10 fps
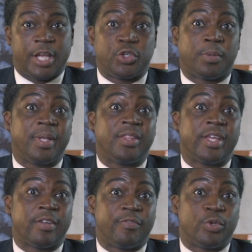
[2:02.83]
As you complete
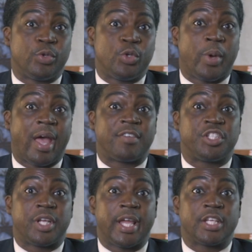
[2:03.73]
the interview, you will have a
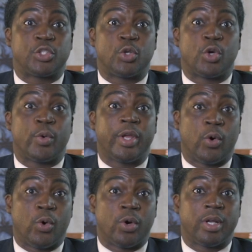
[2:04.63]
chance to agree
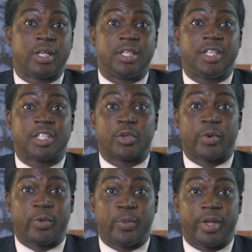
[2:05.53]
or
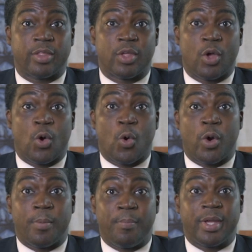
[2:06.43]
disagree with,
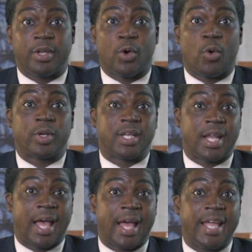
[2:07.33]
or admit or
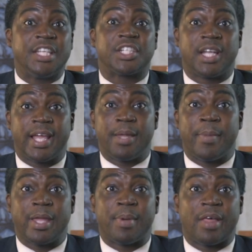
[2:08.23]
deny each claim
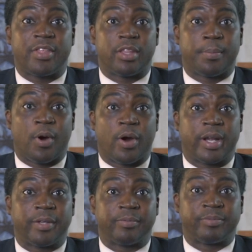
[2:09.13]
made by the other
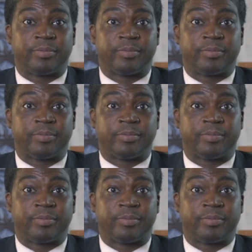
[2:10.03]
party.